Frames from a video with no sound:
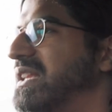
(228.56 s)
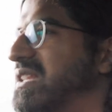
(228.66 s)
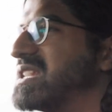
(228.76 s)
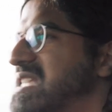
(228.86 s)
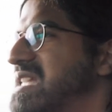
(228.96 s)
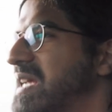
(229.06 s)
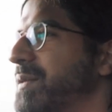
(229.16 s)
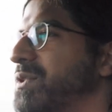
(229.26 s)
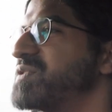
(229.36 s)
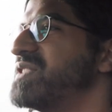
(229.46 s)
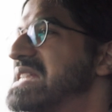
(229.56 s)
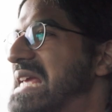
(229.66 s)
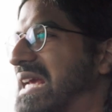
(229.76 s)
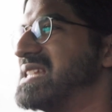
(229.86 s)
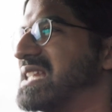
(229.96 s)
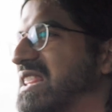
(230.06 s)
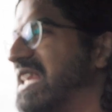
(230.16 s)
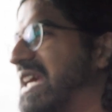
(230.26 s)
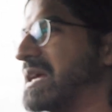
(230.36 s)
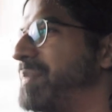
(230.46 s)
The steering wheel's ridiculously
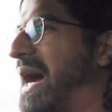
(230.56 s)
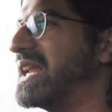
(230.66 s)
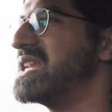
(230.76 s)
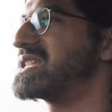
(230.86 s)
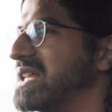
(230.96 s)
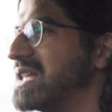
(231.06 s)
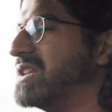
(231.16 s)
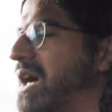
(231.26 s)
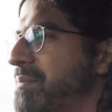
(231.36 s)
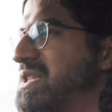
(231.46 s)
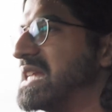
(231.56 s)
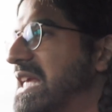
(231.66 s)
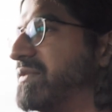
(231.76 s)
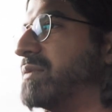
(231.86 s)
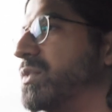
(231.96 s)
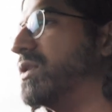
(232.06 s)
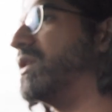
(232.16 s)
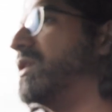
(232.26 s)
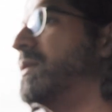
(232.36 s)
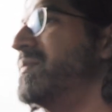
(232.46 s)
thick and padded, so that numbs it even
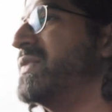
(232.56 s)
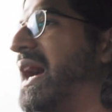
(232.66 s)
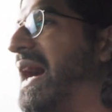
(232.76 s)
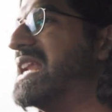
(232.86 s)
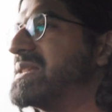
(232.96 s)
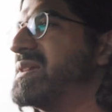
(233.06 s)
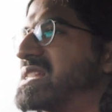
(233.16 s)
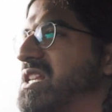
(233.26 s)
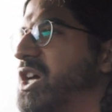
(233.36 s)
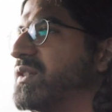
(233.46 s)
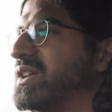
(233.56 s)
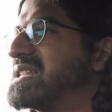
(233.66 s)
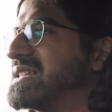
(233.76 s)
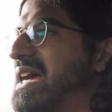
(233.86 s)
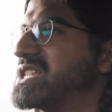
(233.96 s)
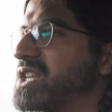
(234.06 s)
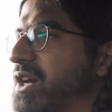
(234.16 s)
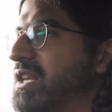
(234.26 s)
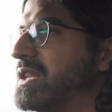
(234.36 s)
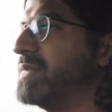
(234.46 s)
more. And it's a bit slow. You've got this dead
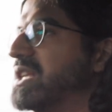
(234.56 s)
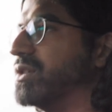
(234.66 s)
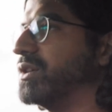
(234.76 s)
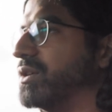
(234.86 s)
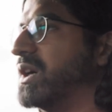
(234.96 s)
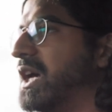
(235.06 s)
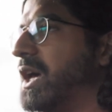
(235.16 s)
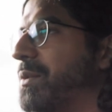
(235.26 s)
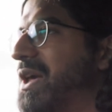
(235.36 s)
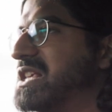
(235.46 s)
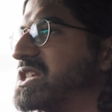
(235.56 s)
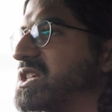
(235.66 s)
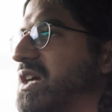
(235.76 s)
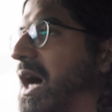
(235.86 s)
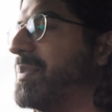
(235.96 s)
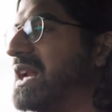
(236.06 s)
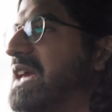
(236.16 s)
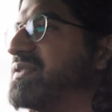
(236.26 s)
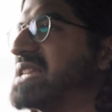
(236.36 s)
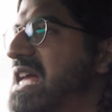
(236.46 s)
zone in the middle, which I
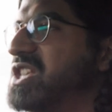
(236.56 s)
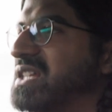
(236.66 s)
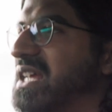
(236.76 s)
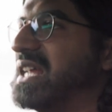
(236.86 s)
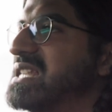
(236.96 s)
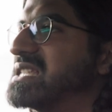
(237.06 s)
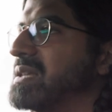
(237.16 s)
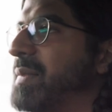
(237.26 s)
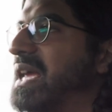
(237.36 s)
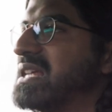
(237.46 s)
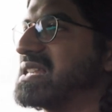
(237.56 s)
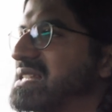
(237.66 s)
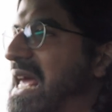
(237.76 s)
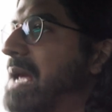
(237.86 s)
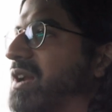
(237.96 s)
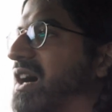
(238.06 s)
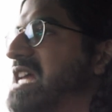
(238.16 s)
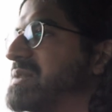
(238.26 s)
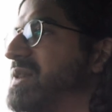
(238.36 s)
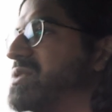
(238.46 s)
believe is engineered in to make it stable at
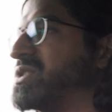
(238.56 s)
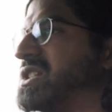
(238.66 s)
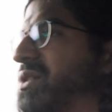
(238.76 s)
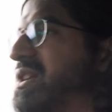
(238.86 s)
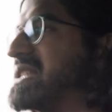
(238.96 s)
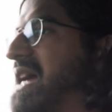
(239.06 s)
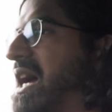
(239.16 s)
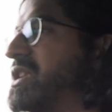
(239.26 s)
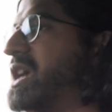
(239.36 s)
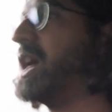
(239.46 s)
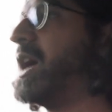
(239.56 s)
high speeds, which I don't understand.